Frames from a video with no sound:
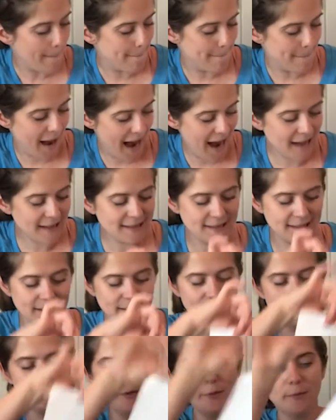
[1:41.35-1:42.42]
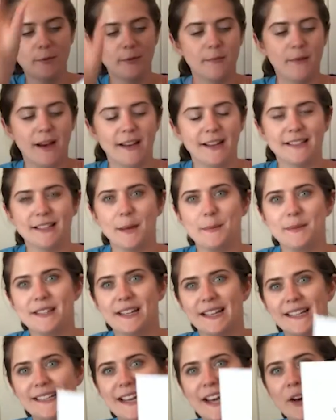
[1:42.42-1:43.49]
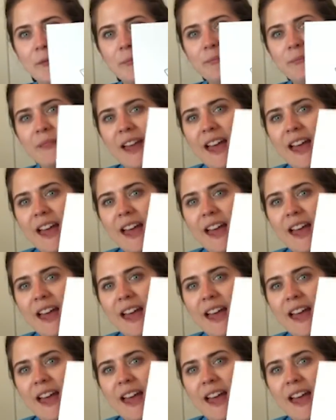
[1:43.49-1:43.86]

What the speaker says: mask. Whoop, mine is upside down.